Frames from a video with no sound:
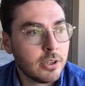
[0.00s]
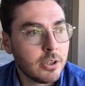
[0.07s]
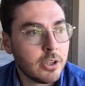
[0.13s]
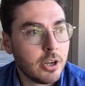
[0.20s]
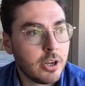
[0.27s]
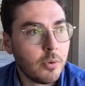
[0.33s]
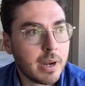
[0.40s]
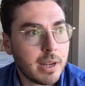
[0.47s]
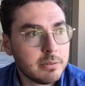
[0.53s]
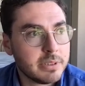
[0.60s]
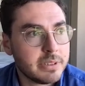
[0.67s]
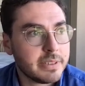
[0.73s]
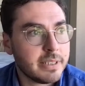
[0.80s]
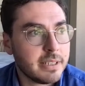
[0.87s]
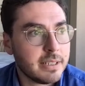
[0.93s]
when I
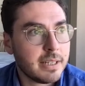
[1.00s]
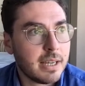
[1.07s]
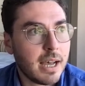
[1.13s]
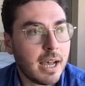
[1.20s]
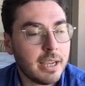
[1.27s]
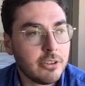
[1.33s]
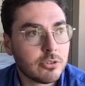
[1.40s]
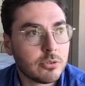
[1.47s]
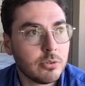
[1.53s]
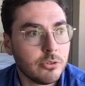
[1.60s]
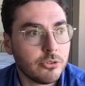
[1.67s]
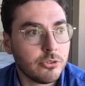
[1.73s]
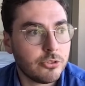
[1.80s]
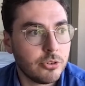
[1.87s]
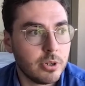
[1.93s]
was a high school
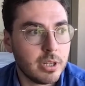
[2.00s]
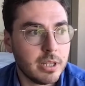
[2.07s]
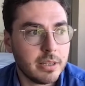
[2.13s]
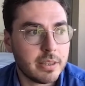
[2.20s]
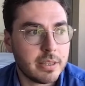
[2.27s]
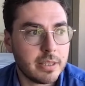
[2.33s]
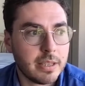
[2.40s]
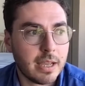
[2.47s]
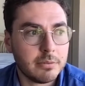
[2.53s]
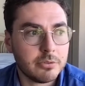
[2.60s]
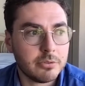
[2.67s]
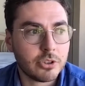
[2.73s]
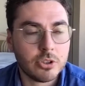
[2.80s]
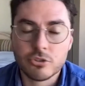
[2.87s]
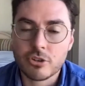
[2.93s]
student, I
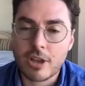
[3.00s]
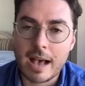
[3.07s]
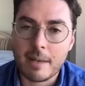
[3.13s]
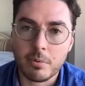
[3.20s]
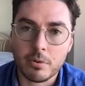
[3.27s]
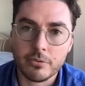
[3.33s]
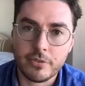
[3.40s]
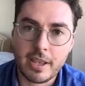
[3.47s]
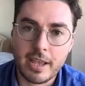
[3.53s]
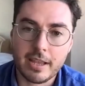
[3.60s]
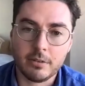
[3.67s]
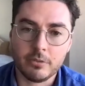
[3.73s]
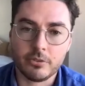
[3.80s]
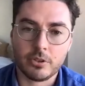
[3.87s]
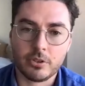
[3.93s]
was a huge Apple
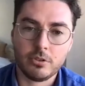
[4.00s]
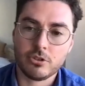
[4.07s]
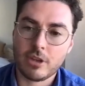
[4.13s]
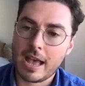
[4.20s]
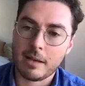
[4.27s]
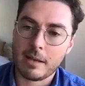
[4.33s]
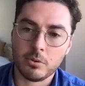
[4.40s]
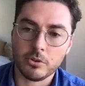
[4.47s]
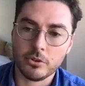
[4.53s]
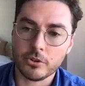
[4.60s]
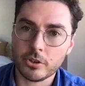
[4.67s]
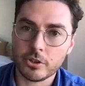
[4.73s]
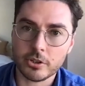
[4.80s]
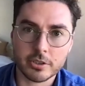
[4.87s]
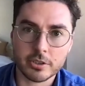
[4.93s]
fan. I was a huge Apple
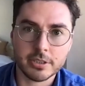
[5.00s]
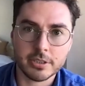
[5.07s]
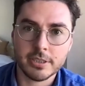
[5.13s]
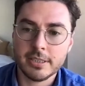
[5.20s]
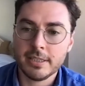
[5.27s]
nerd.